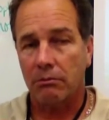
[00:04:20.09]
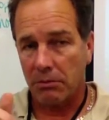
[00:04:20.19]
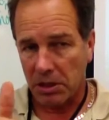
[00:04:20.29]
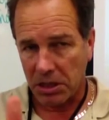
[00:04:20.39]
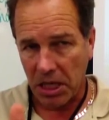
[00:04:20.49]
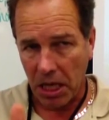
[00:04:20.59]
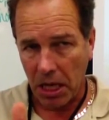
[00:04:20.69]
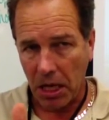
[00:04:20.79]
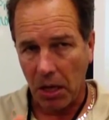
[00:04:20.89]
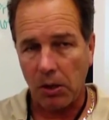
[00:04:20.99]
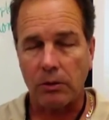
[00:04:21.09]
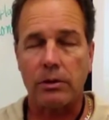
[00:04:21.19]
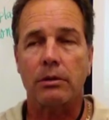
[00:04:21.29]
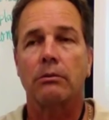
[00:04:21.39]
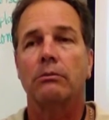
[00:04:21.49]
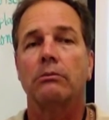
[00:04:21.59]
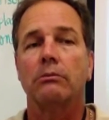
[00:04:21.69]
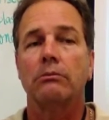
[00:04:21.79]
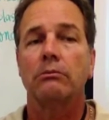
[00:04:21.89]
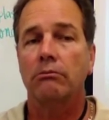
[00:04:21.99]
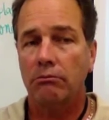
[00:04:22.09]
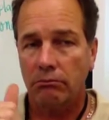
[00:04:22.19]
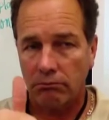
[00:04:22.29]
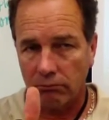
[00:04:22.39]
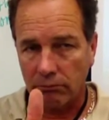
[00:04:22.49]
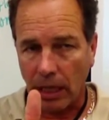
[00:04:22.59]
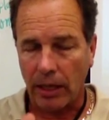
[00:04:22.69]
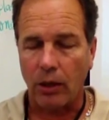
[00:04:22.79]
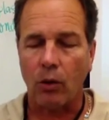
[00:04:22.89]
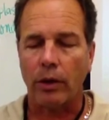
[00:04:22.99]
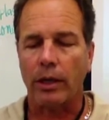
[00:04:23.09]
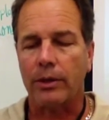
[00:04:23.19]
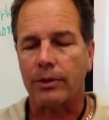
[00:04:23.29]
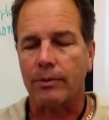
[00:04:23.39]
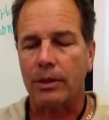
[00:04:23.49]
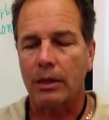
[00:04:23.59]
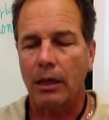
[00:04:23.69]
cells, tiny organisms.